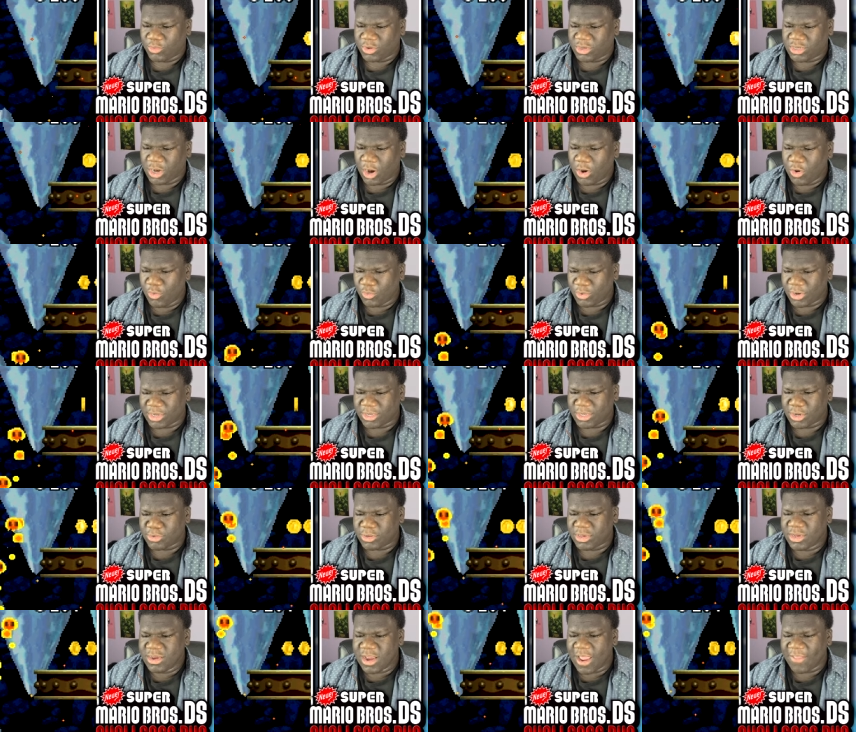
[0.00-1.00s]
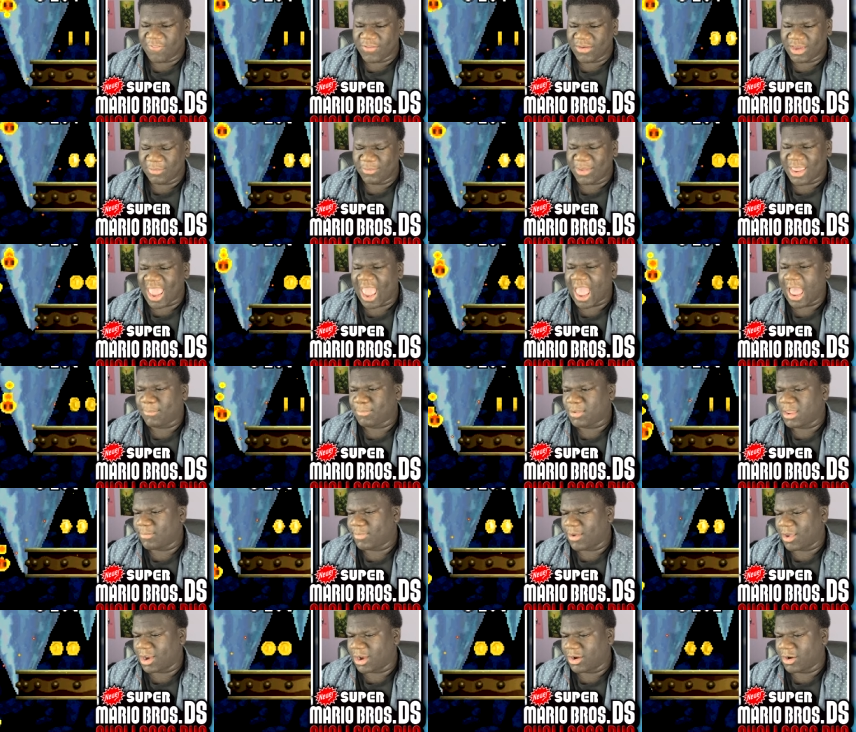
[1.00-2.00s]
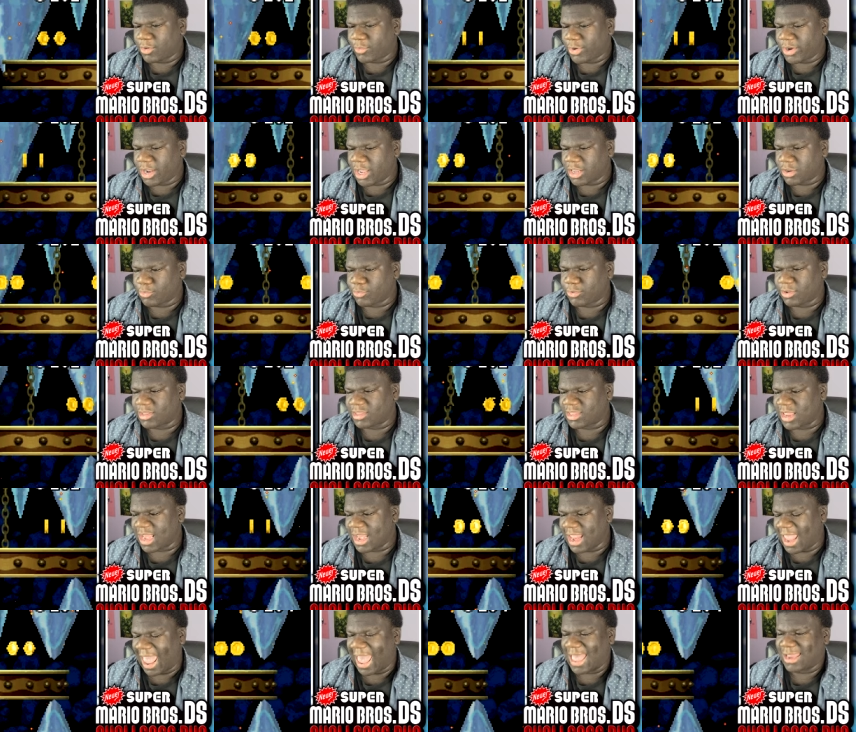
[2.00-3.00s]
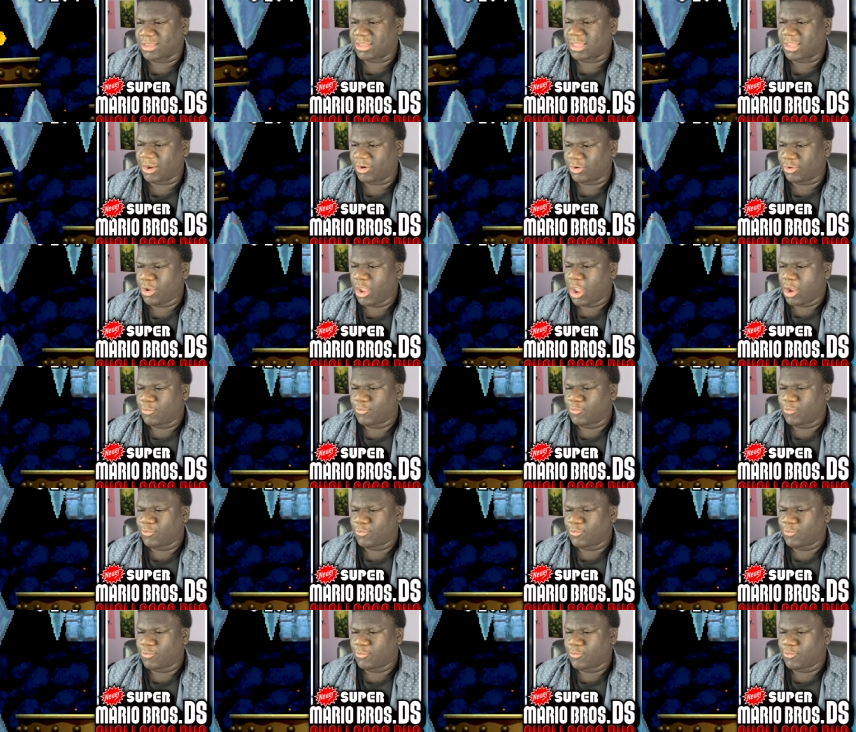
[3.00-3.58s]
Don't. There's nothing to be happy about. I don't know why you guys are wearing Santa hats here.